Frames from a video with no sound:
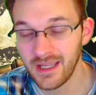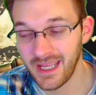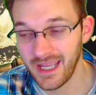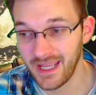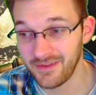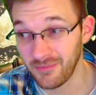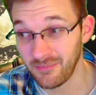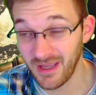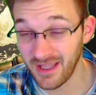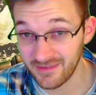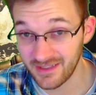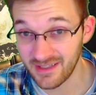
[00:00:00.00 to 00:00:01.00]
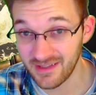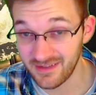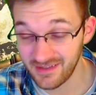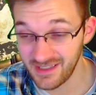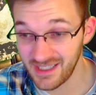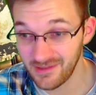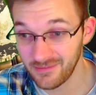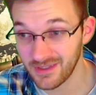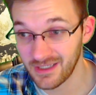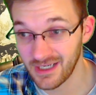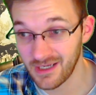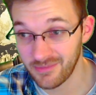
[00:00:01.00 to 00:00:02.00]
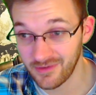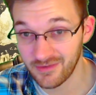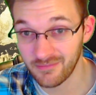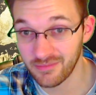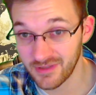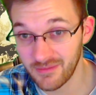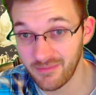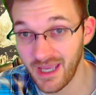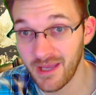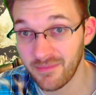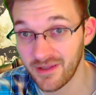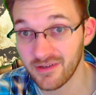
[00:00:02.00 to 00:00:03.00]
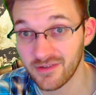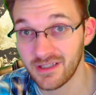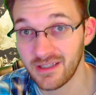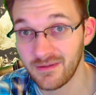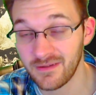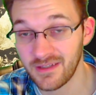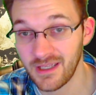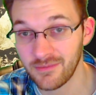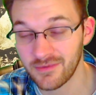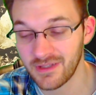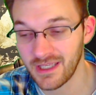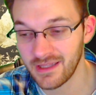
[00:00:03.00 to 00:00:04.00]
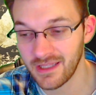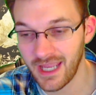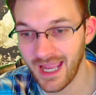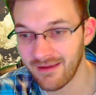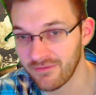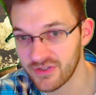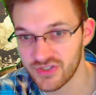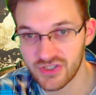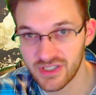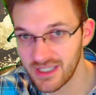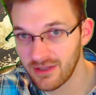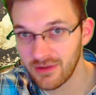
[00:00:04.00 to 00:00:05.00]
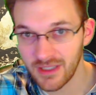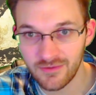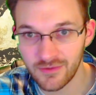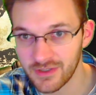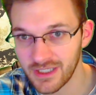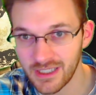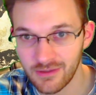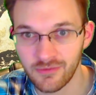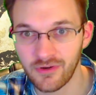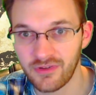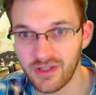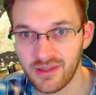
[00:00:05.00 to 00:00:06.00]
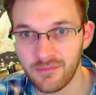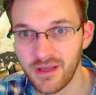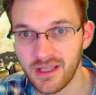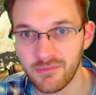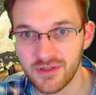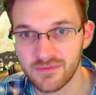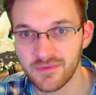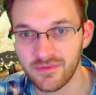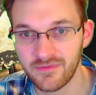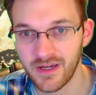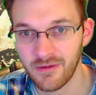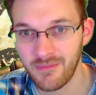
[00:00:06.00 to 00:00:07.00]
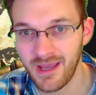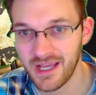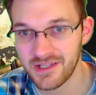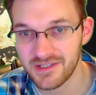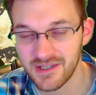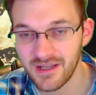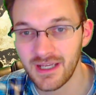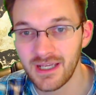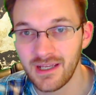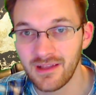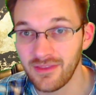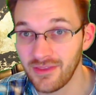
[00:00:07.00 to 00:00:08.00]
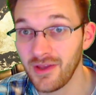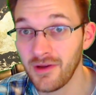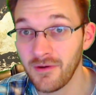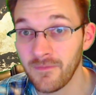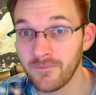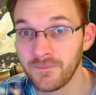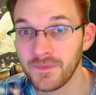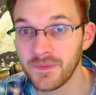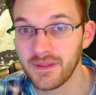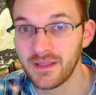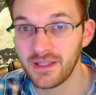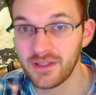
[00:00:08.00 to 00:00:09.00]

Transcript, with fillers: and to balance out the teams, they gotta put some pretty bad players on his team, so then the average skill level kind of works out to make it a much more fair match. Though he